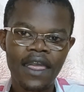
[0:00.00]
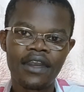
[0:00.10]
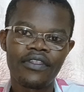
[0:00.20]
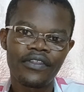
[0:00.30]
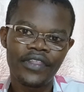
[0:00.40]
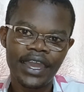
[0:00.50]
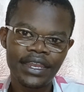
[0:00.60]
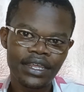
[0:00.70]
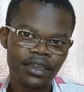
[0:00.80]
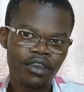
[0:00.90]
The
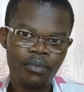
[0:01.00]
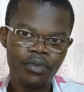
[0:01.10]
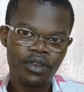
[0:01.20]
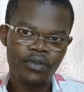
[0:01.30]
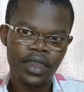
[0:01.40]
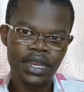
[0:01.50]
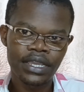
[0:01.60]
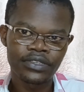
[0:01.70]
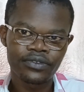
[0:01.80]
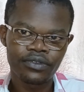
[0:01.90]
third common one
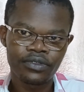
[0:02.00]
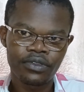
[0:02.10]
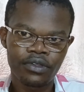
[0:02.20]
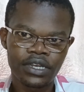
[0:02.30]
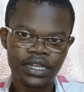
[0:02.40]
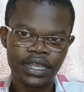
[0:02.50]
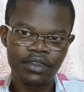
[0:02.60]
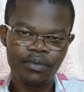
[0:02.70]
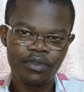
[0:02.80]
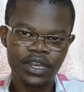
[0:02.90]
is what we call
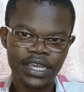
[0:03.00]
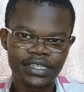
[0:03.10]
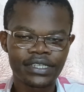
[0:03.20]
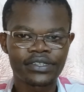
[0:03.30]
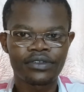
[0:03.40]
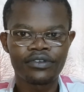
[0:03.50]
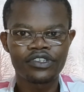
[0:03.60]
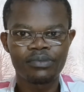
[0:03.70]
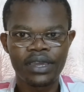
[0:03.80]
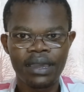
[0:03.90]
trichomoniasis,
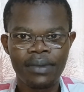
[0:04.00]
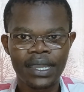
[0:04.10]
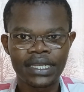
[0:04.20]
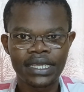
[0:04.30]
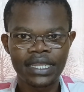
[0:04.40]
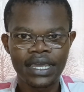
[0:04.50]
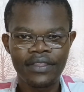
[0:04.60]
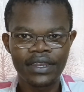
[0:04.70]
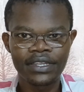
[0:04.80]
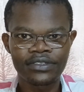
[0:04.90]
caused by a bacteria
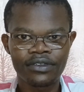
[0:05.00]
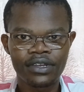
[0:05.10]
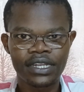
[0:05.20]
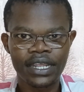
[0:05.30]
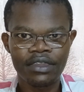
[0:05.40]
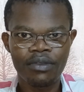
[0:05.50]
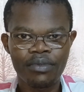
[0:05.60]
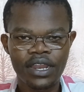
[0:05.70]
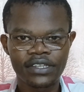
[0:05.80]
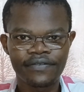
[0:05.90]
that is called
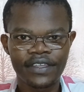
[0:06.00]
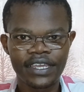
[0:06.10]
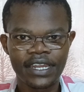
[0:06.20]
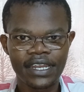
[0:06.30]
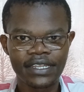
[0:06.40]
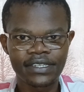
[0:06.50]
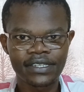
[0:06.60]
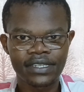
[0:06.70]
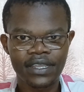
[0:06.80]
Trichomonas vaginalis.